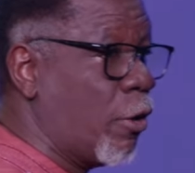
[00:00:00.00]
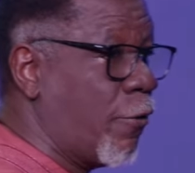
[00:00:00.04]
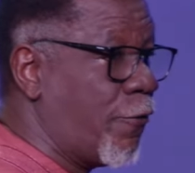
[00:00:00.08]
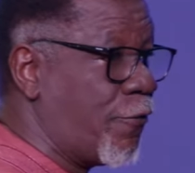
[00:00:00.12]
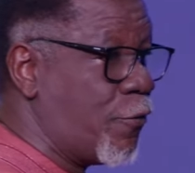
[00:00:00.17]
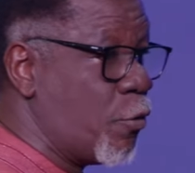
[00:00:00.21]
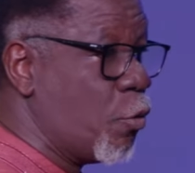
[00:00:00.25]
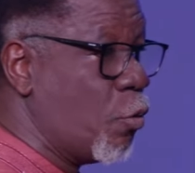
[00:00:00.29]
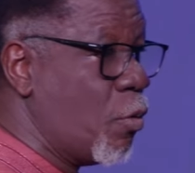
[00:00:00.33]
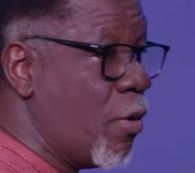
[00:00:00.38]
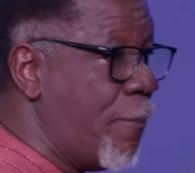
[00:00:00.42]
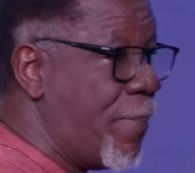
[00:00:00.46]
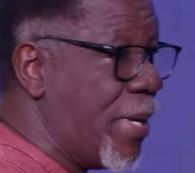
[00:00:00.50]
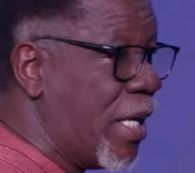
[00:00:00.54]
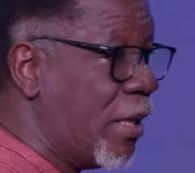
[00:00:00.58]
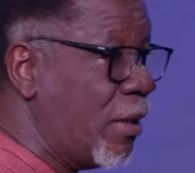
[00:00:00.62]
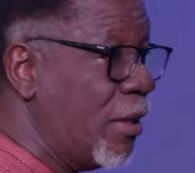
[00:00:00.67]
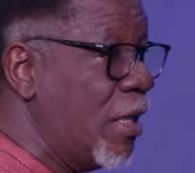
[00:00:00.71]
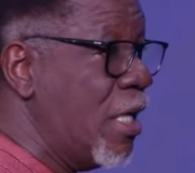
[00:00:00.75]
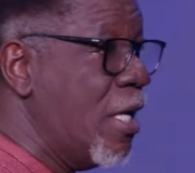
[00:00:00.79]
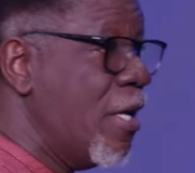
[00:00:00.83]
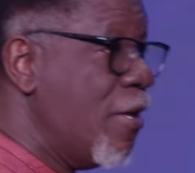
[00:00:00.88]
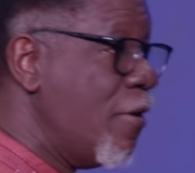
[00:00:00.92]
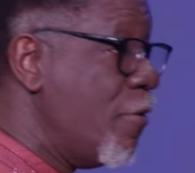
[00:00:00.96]
of you will build.
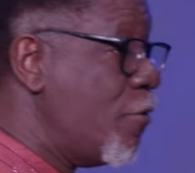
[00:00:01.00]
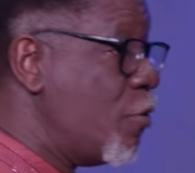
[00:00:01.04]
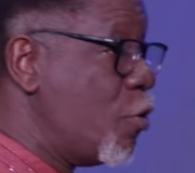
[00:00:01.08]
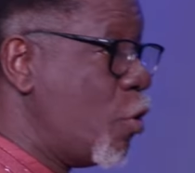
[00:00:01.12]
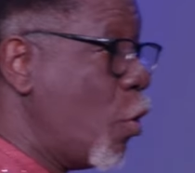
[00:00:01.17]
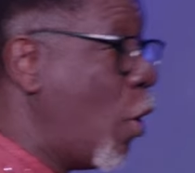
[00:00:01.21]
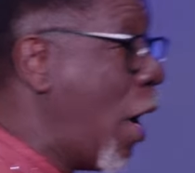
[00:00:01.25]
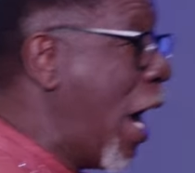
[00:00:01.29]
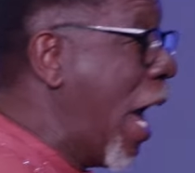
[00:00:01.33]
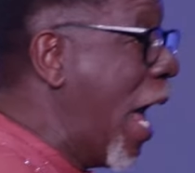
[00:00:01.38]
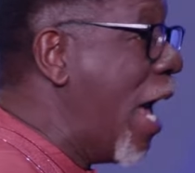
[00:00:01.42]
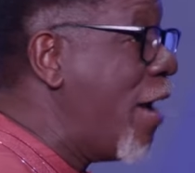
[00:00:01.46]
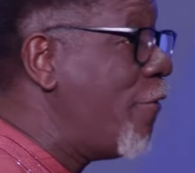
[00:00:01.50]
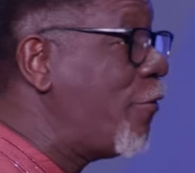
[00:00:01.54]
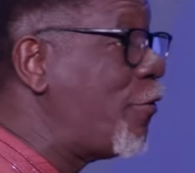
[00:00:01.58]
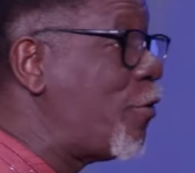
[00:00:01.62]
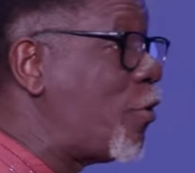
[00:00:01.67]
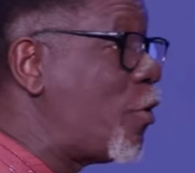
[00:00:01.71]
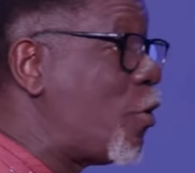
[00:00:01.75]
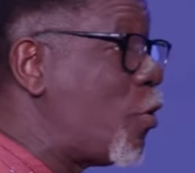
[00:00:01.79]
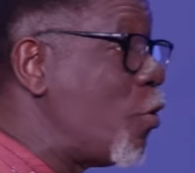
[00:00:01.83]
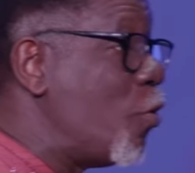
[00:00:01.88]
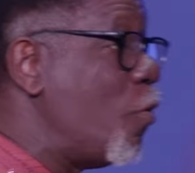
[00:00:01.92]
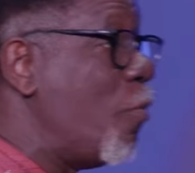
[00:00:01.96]
You have
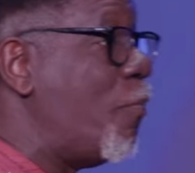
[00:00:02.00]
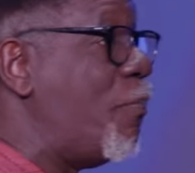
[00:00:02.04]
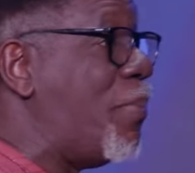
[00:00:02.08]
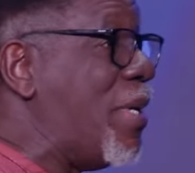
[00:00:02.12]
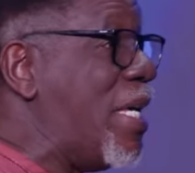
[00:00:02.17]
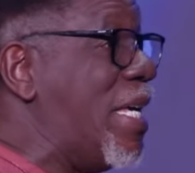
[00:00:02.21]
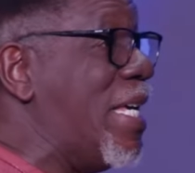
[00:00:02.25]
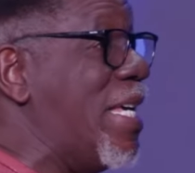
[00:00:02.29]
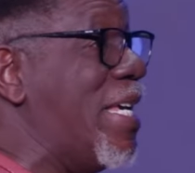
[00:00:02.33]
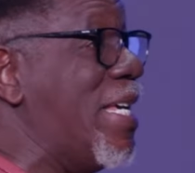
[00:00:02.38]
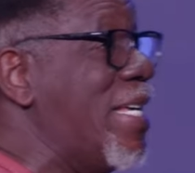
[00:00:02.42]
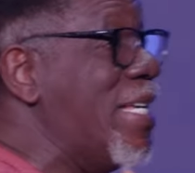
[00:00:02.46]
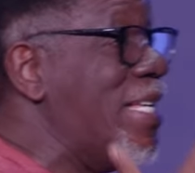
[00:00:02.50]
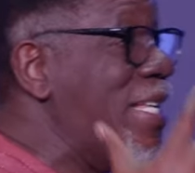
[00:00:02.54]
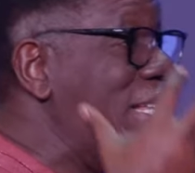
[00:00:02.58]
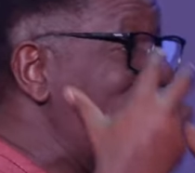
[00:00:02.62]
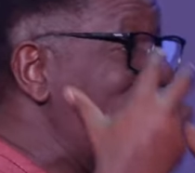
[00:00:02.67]
to be